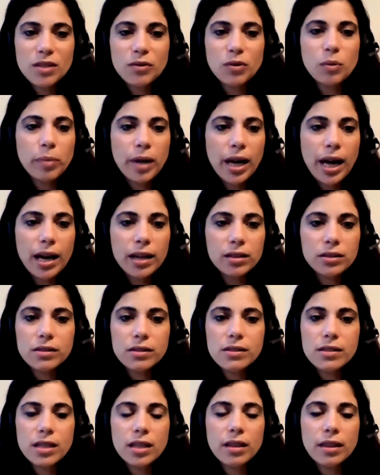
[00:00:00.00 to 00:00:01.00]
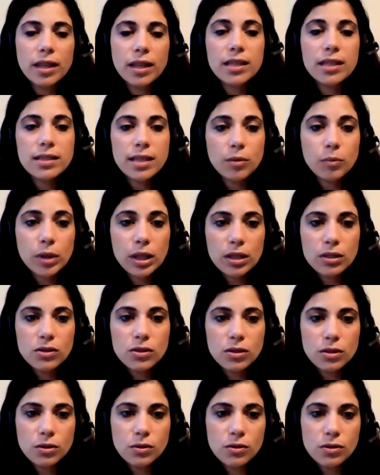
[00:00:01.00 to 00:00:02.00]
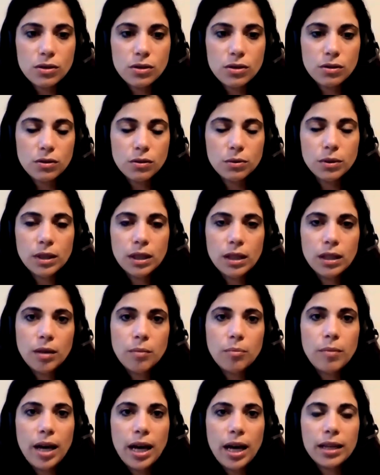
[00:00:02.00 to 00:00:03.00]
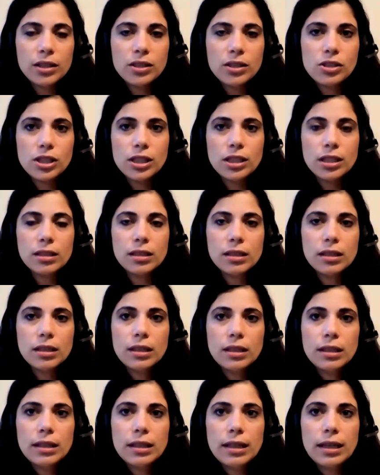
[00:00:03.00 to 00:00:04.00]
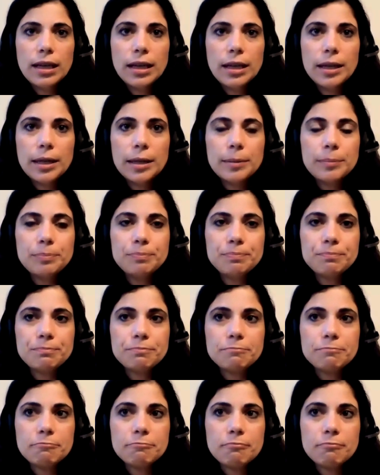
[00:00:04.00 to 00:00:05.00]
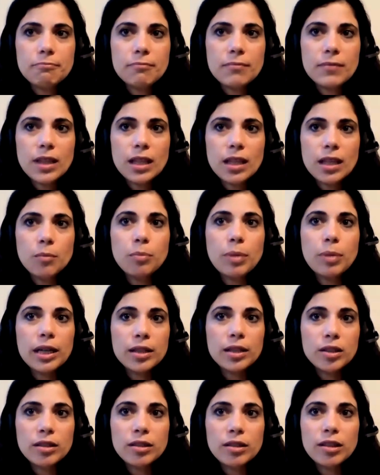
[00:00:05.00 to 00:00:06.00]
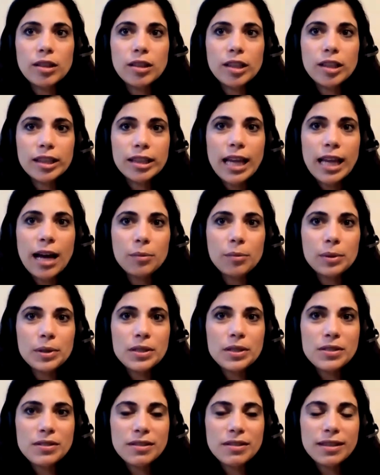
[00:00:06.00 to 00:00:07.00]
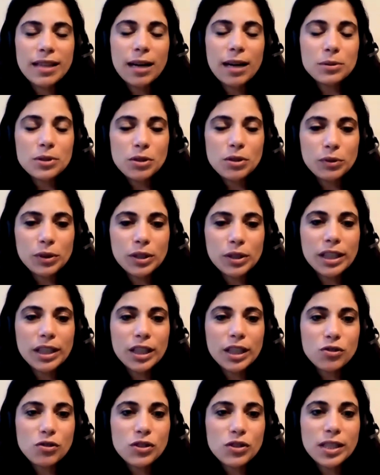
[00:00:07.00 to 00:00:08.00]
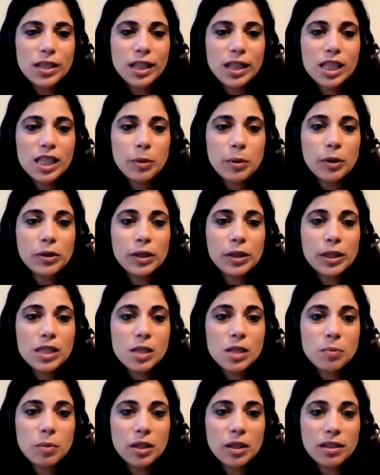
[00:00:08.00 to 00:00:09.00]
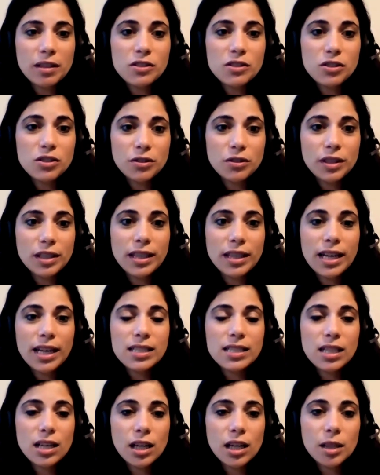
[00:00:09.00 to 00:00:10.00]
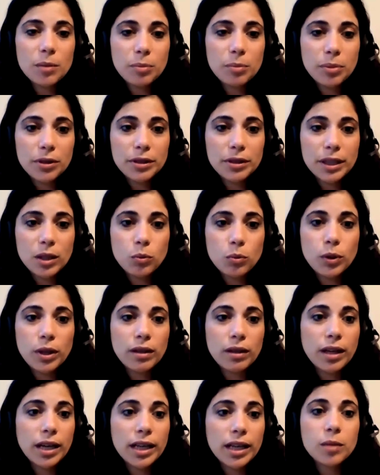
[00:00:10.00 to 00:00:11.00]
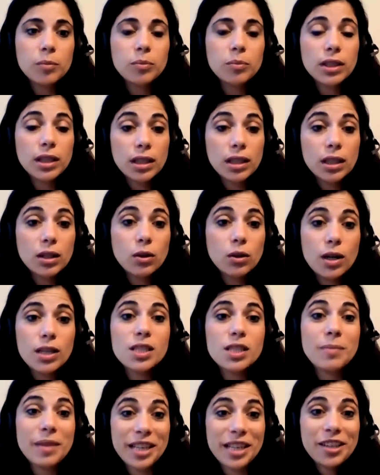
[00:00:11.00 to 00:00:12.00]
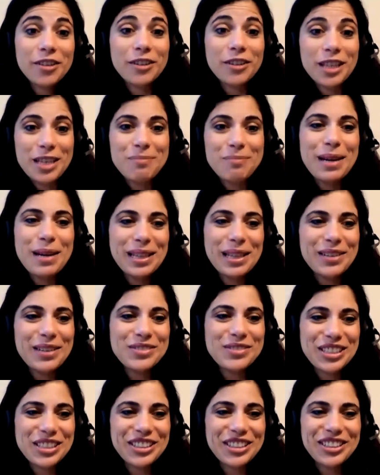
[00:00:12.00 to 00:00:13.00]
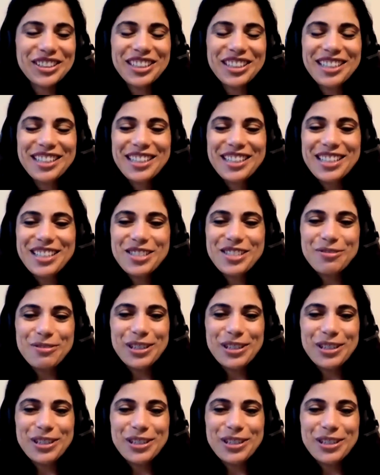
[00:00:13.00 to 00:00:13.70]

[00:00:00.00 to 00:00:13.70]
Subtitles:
different patterns and things that we can do to manage it. But that was a really interesting experience, because during that time period where I completely lost my hearing in my left ear as